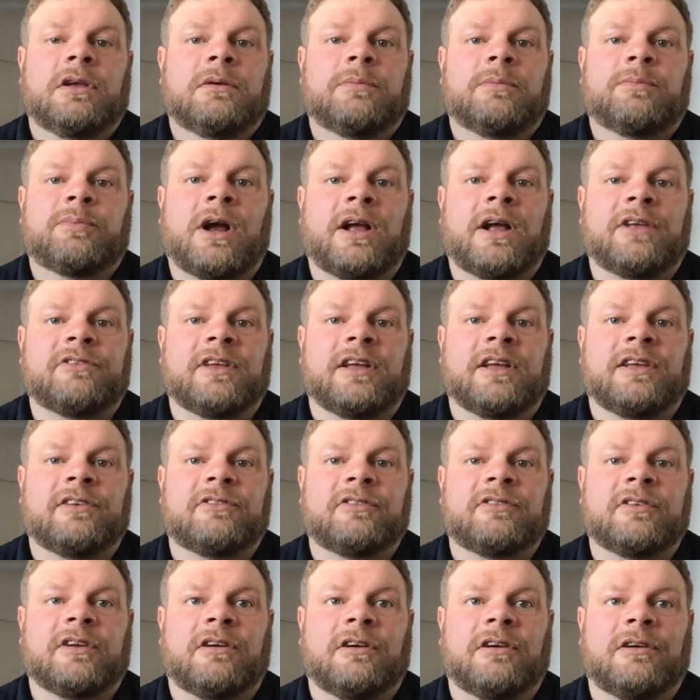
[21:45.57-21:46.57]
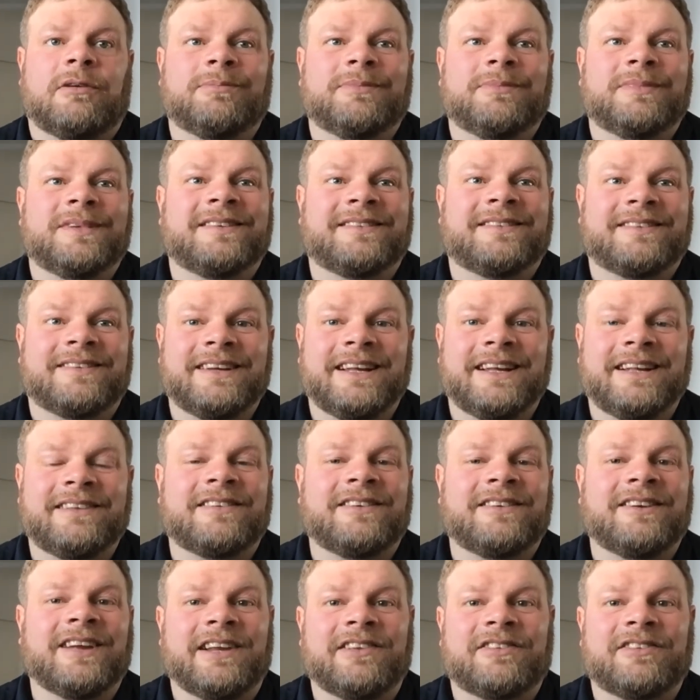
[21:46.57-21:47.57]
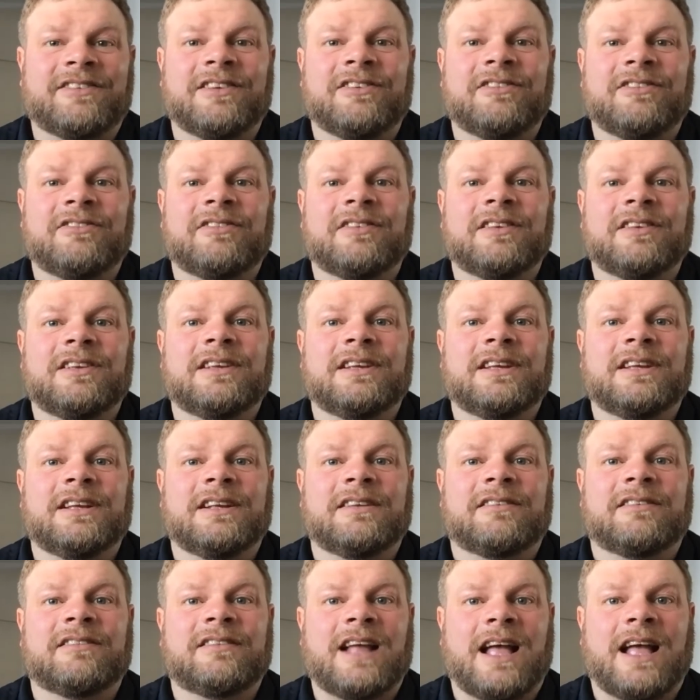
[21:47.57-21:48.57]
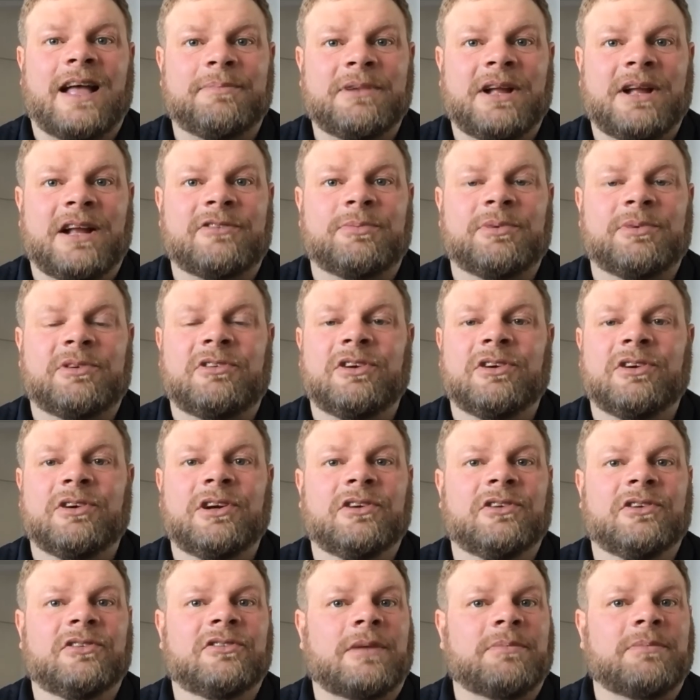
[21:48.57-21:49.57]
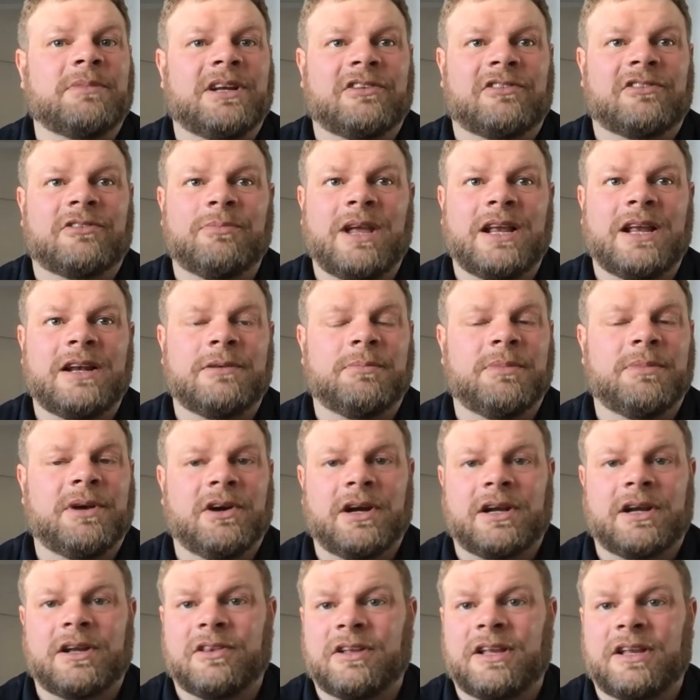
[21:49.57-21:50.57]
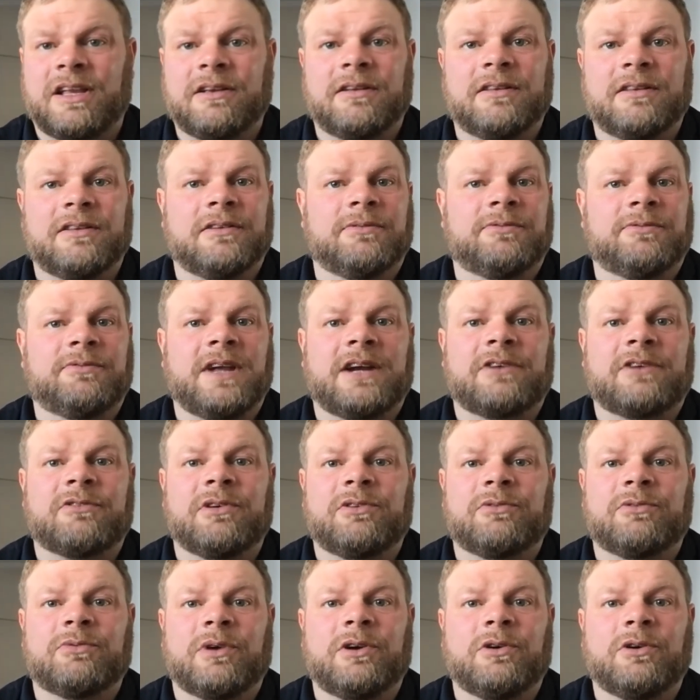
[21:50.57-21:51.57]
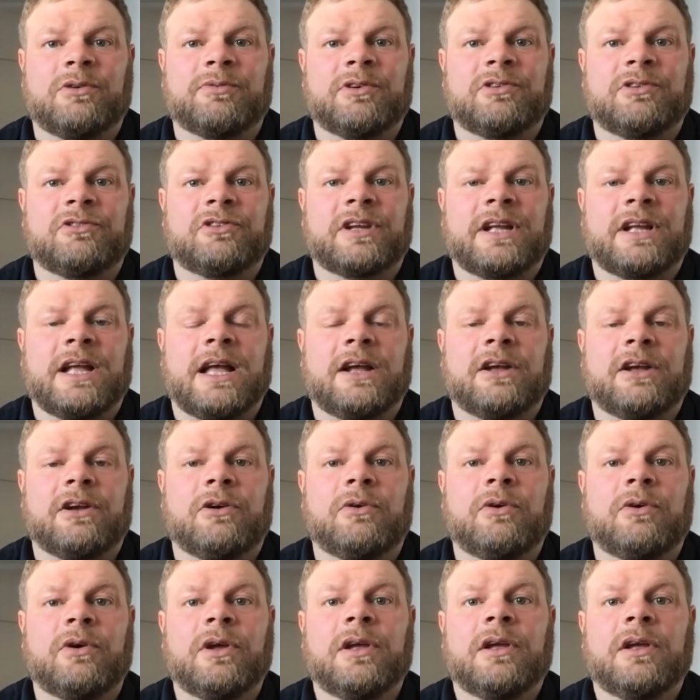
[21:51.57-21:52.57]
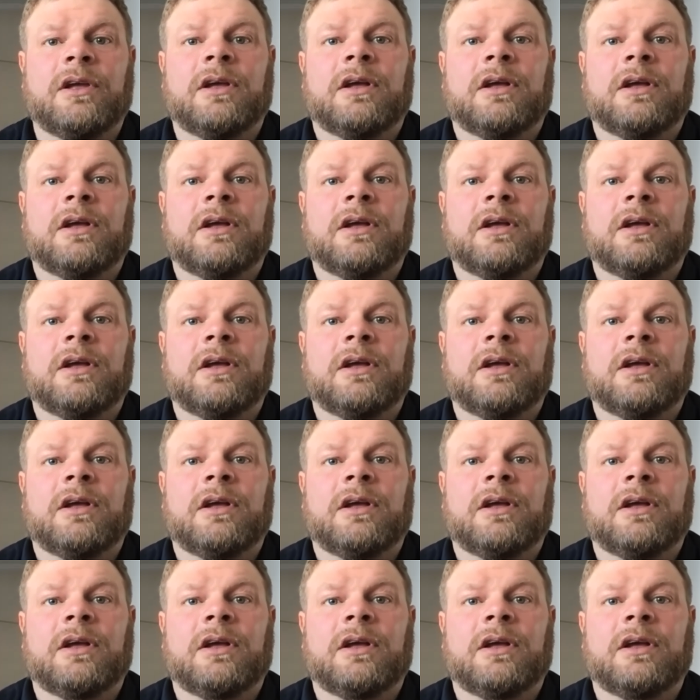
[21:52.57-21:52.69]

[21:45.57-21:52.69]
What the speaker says: process. It's nice because it's top-notch materials. I mean, it's made in America. The factory's right over in Chicago.